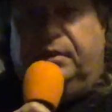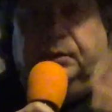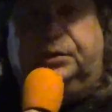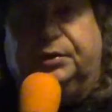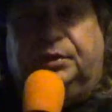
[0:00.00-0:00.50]

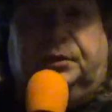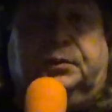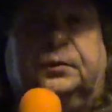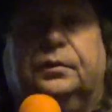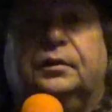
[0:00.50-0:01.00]
those
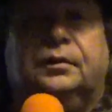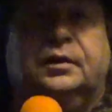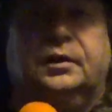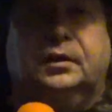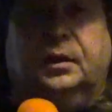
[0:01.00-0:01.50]
too
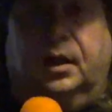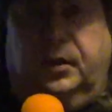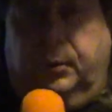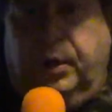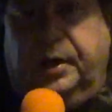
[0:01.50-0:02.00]

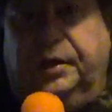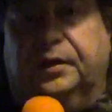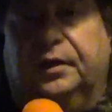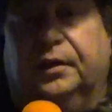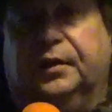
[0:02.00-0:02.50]
on the way.
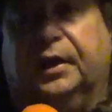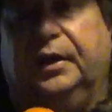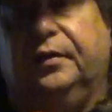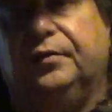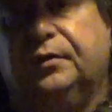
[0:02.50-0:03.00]

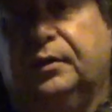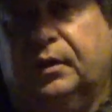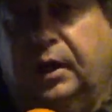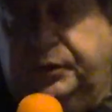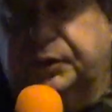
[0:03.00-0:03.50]
Okay?
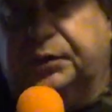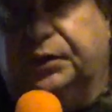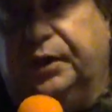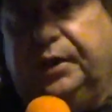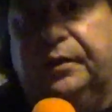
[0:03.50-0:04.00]
On your
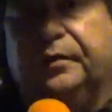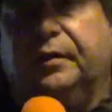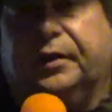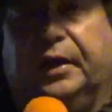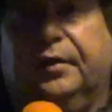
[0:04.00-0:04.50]
journey.
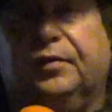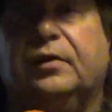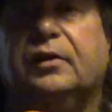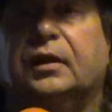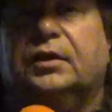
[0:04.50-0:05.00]
Okay?
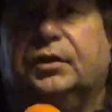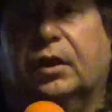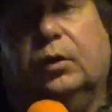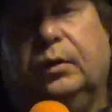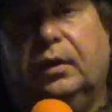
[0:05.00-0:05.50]

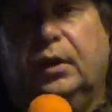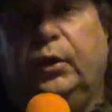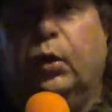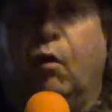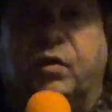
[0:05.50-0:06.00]
So,
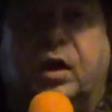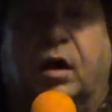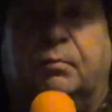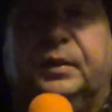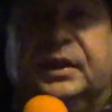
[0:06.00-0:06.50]
you
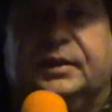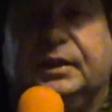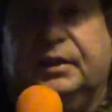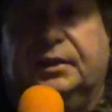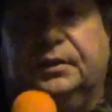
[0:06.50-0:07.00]
overcome these
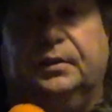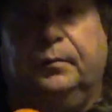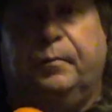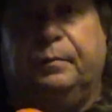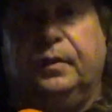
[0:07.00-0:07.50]

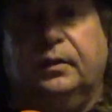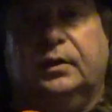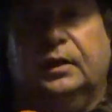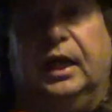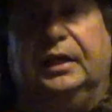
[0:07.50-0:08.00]
things.
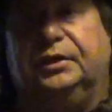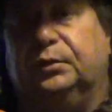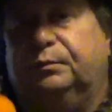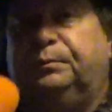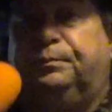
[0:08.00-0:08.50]
As you're